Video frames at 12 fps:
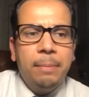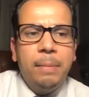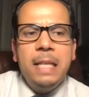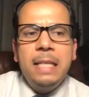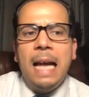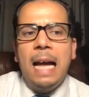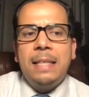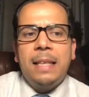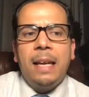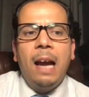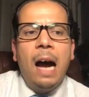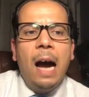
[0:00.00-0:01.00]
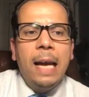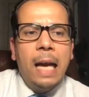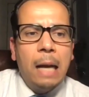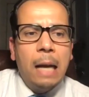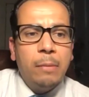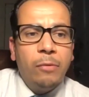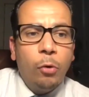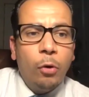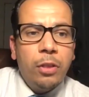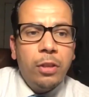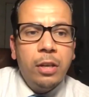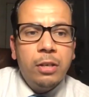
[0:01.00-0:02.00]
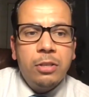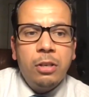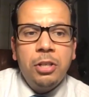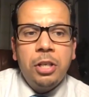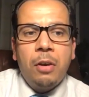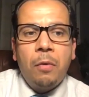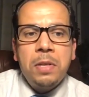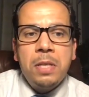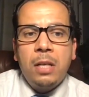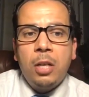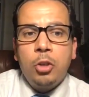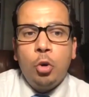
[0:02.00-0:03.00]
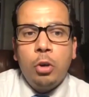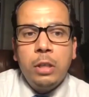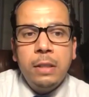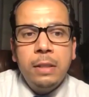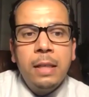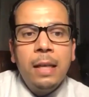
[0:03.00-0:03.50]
Somebody is asking, hi, I'm a fourth-year surgical resident in Jordan.